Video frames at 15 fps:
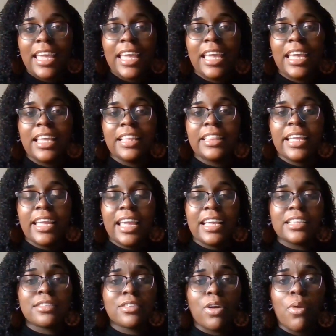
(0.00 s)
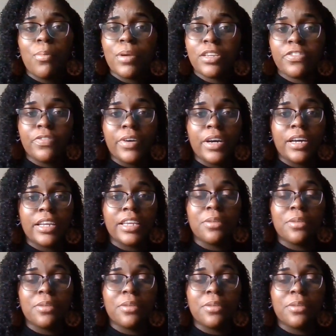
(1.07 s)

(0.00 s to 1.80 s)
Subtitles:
And they had so much fun.